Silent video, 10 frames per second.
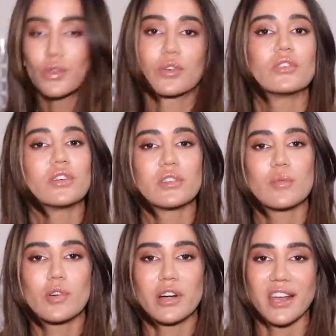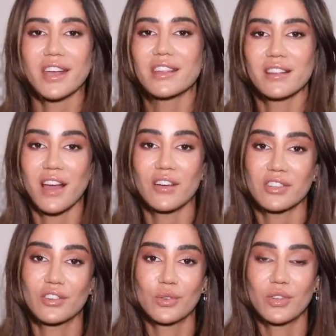you order in the morning, in the
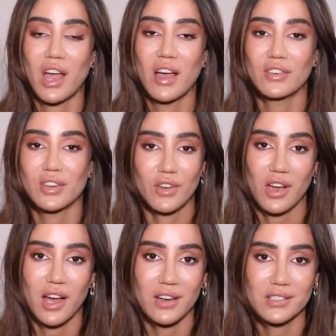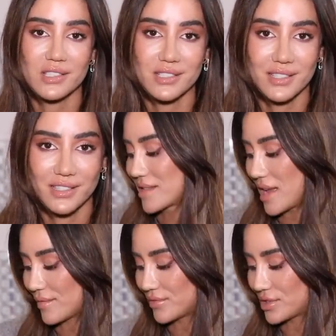afternoon you have it in your house.
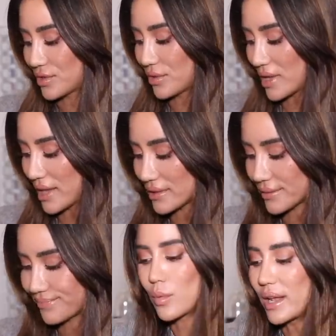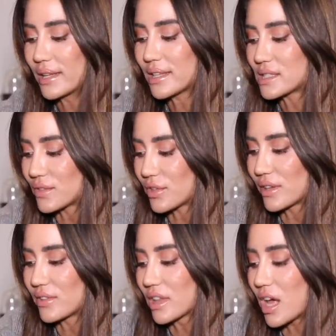Yeah, did you know that? Well, at least if you
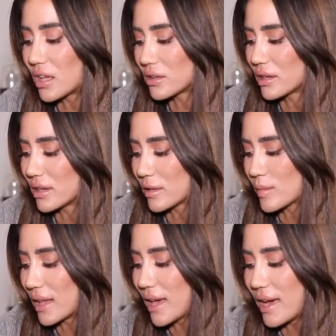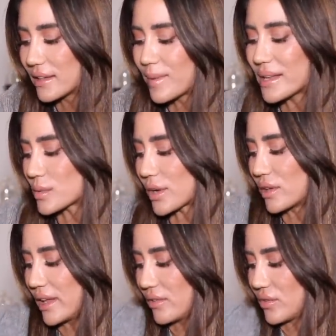live in London, in Milan, depends where you
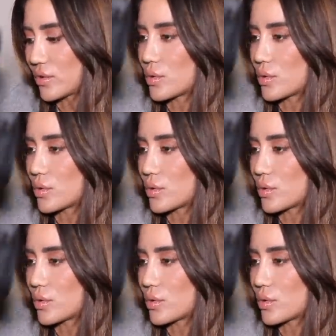live, of